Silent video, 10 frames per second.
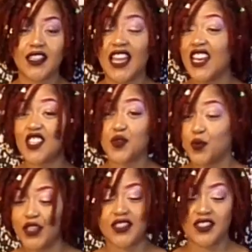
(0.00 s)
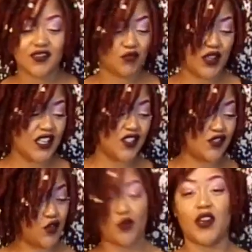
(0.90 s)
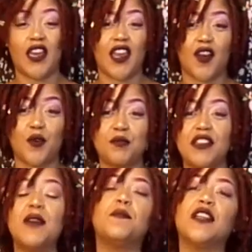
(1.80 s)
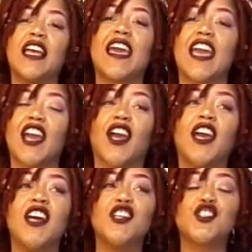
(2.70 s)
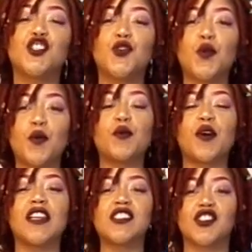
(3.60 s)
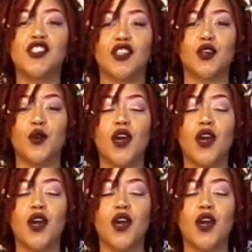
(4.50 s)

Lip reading: That is what we do with hair. We manipulate hair to do what we want it to do.